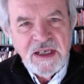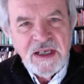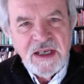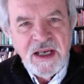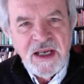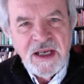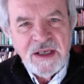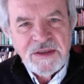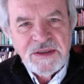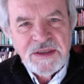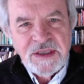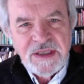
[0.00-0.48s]

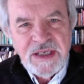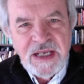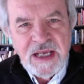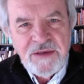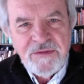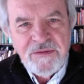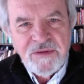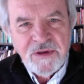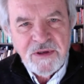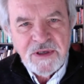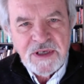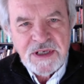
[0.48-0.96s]
And today,
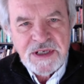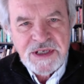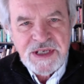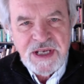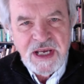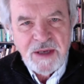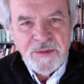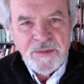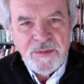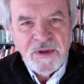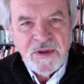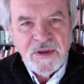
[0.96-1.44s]
for
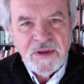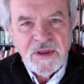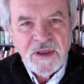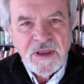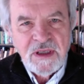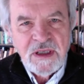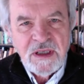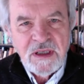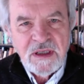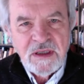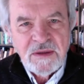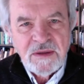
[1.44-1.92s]
example,
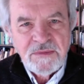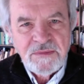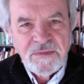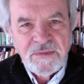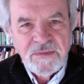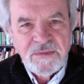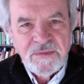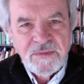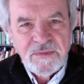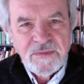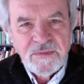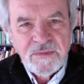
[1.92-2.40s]

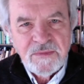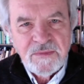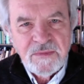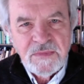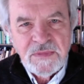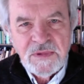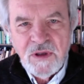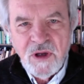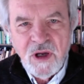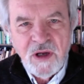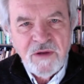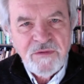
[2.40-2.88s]

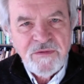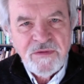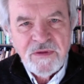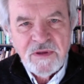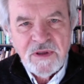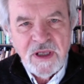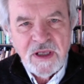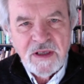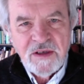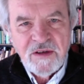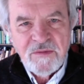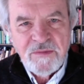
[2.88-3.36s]
an awful
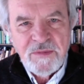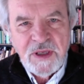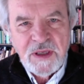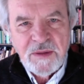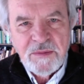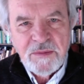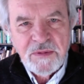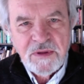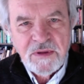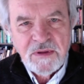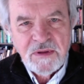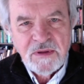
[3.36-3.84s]
lot of
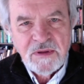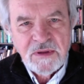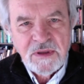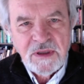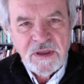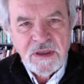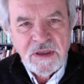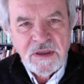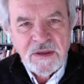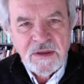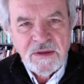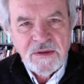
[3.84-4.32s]
people,
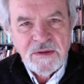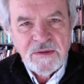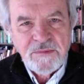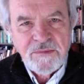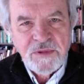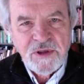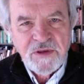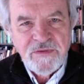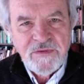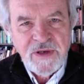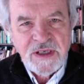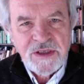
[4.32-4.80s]

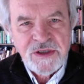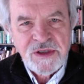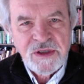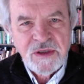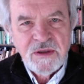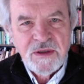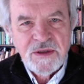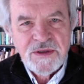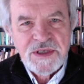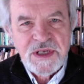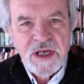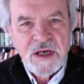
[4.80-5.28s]

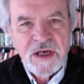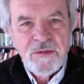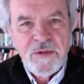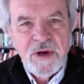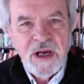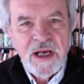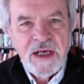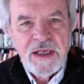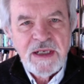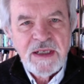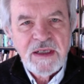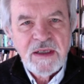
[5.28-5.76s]
professionals, are
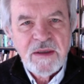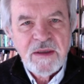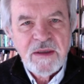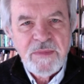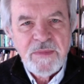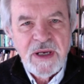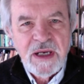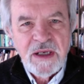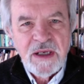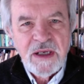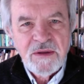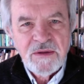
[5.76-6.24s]
writing
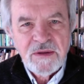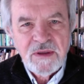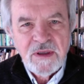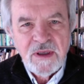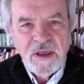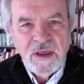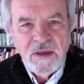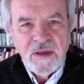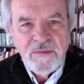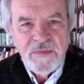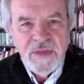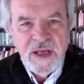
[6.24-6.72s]
about
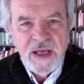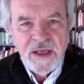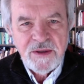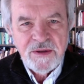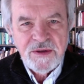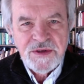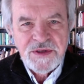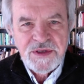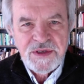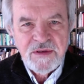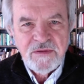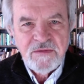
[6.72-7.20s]

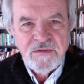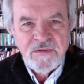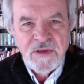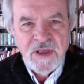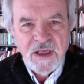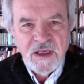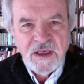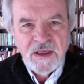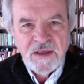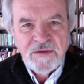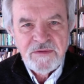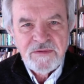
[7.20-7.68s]
matters of
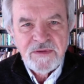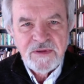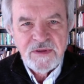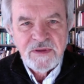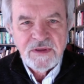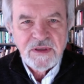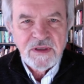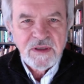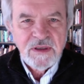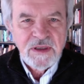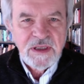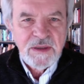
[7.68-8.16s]
love
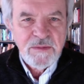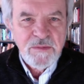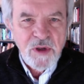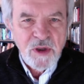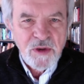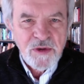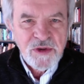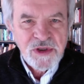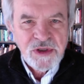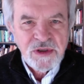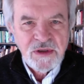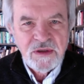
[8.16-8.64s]
and
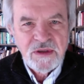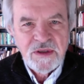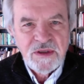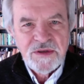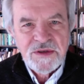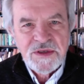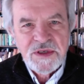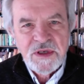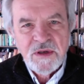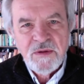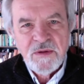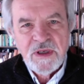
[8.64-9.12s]
emotion and
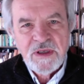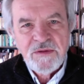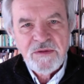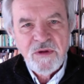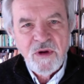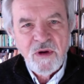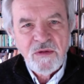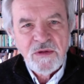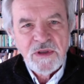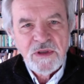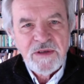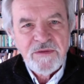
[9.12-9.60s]
so on,
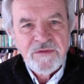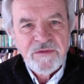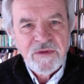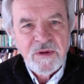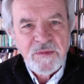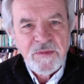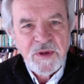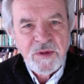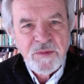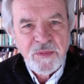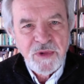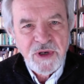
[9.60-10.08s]
only
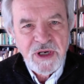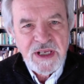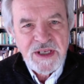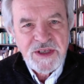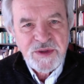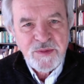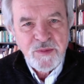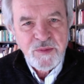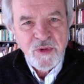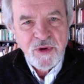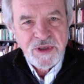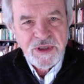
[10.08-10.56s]
from the
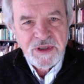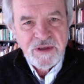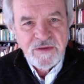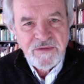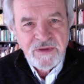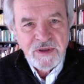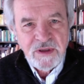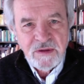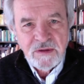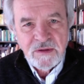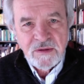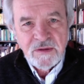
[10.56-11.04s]
brain's point of
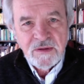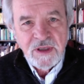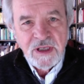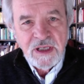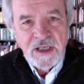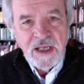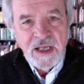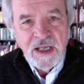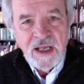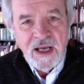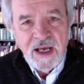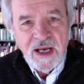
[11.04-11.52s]
view.
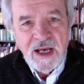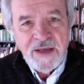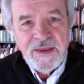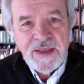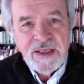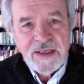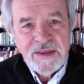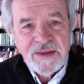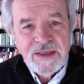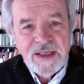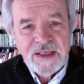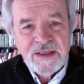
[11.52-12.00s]
I
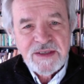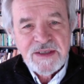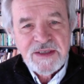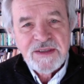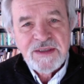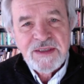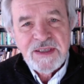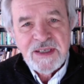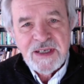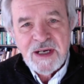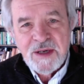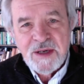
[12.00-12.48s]
think that's a
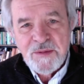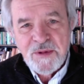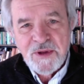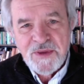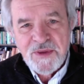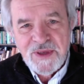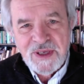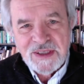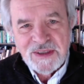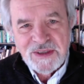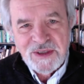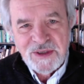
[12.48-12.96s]
terrible
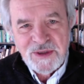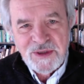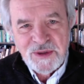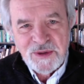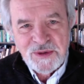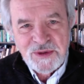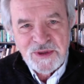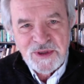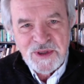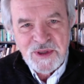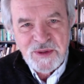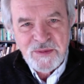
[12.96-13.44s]
thing to do
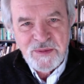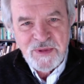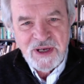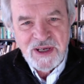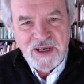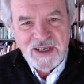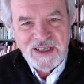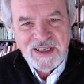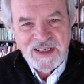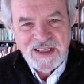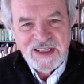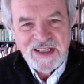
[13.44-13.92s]
to the
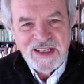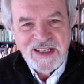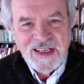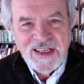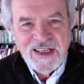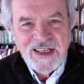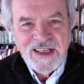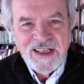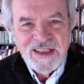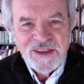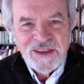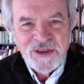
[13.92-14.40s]
body,
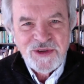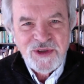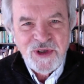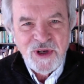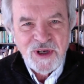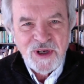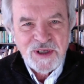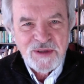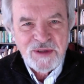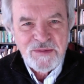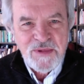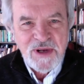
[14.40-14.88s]
to
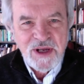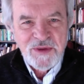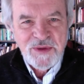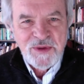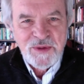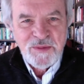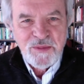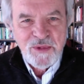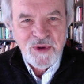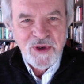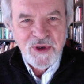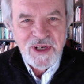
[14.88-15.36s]
talk about the
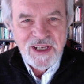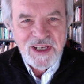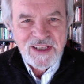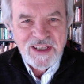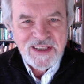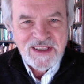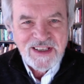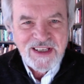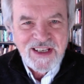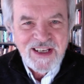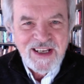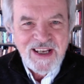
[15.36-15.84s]
brain,
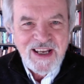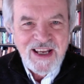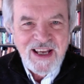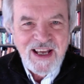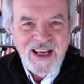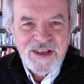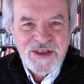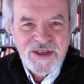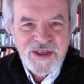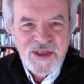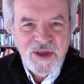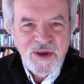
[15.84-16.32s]

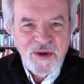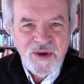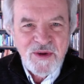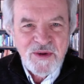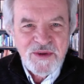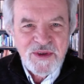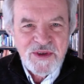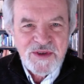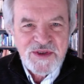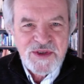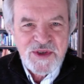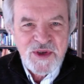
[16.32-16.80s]
as though
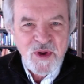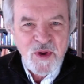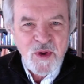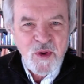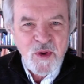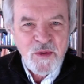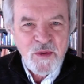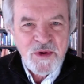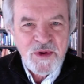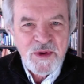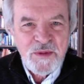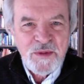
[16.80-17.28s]
the
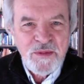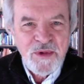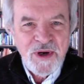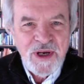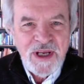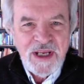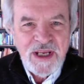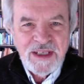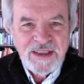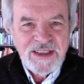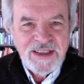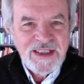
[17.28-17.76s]
soul were the
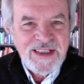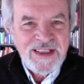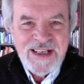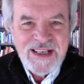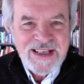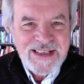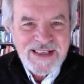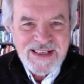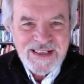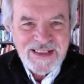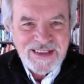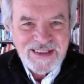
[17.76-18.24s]
brain. It
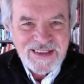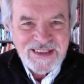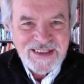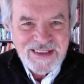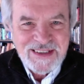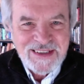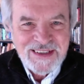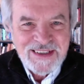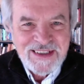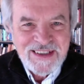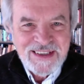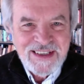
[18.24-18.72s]
isn't.
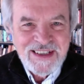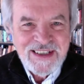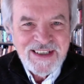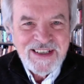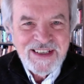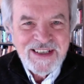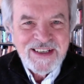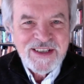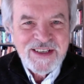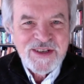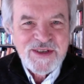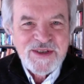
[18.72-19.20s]

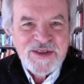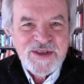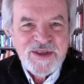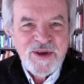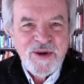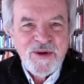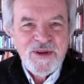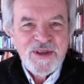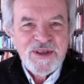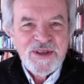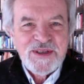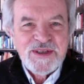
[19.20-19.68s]
The
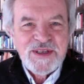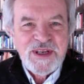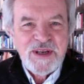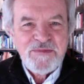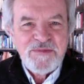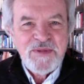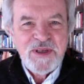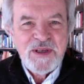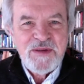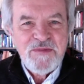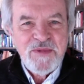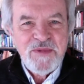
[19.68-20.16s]
soul is
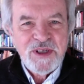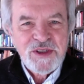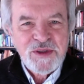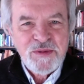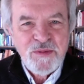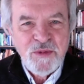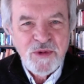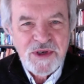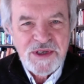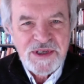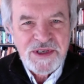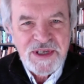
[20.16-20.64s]
something much
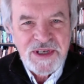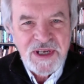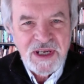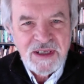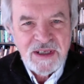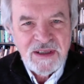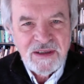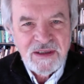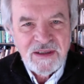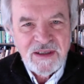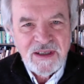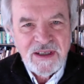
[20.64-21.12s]
more
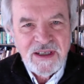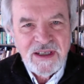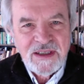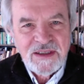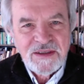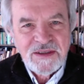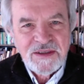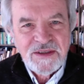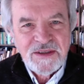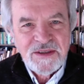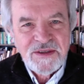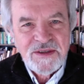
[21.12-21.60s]
subtle
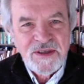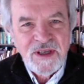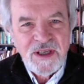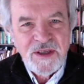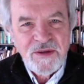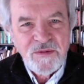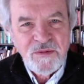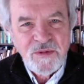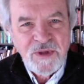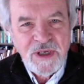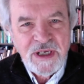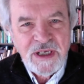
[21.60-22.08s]
and
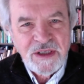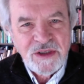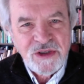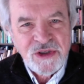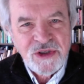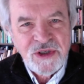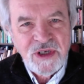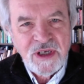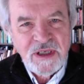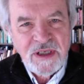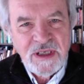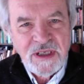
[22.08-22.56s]

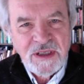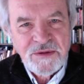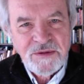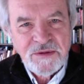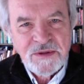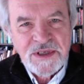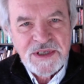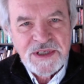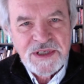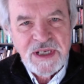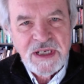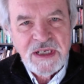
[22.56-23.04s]
rich and
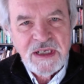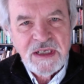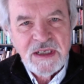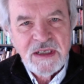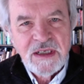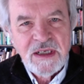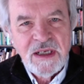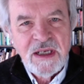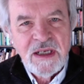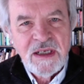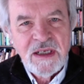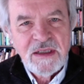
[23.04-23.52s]

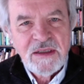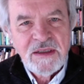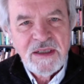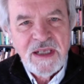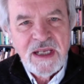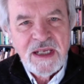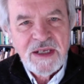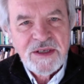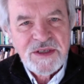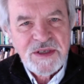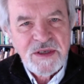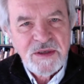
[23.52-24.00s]
interesting and
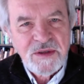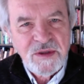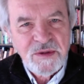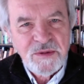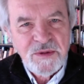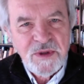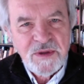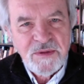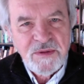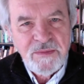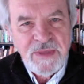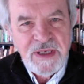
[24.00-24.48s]
has to do
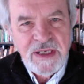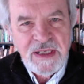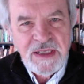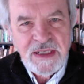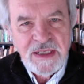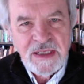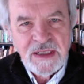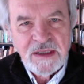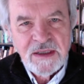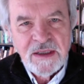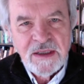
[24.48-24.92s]
with meaning.